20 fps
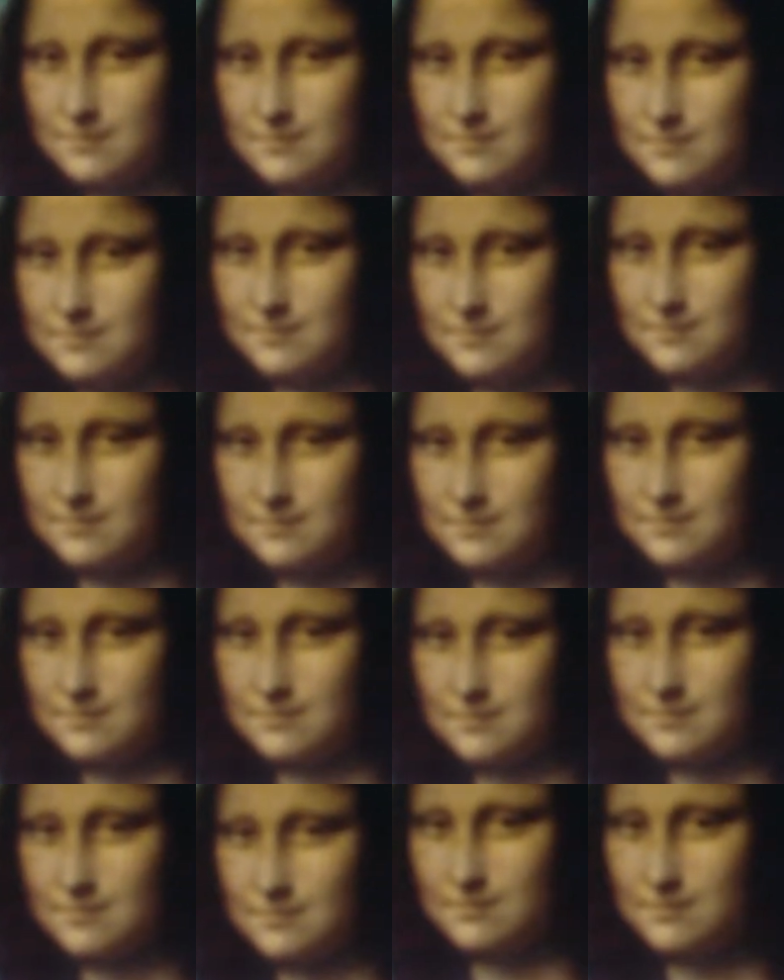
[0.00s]
I
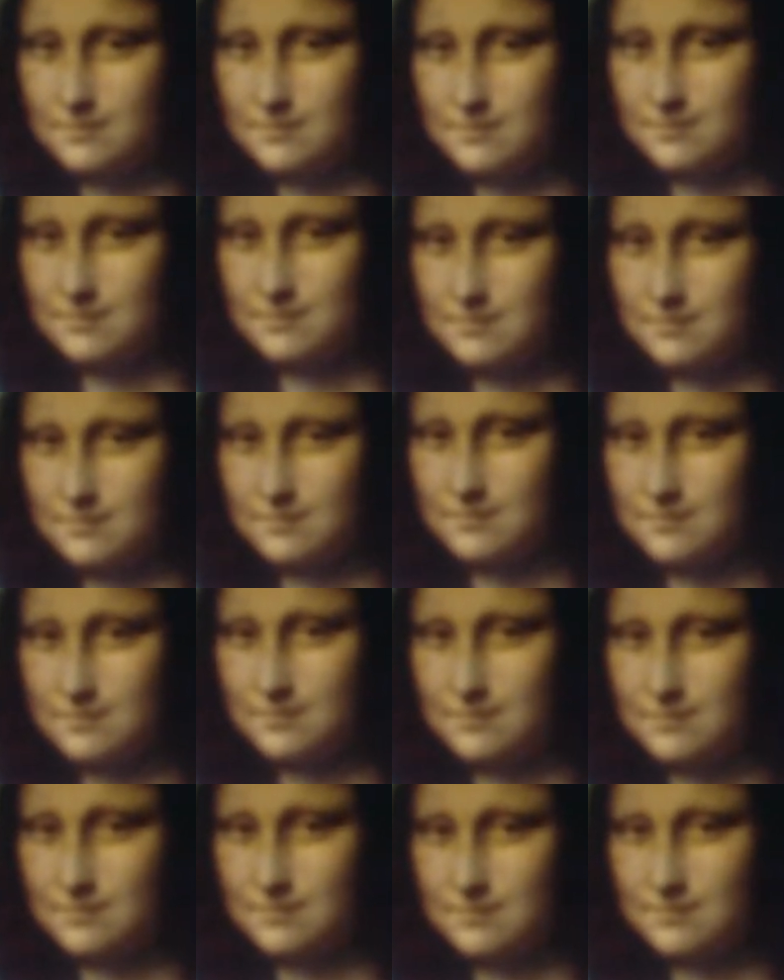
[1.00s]
shall give you
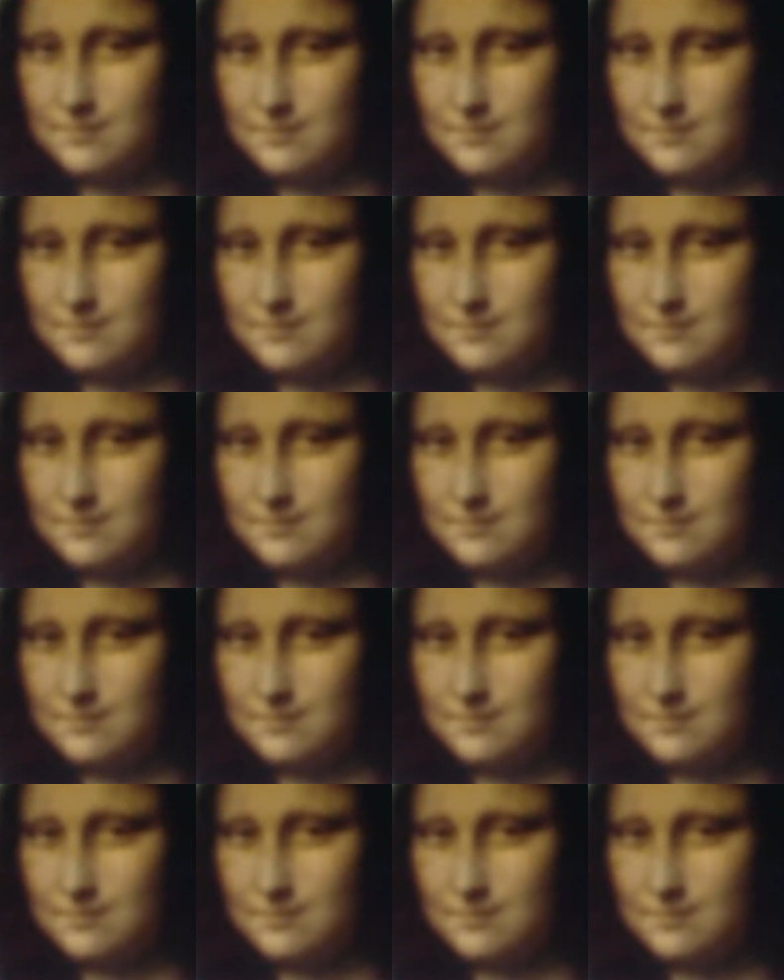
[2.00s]
this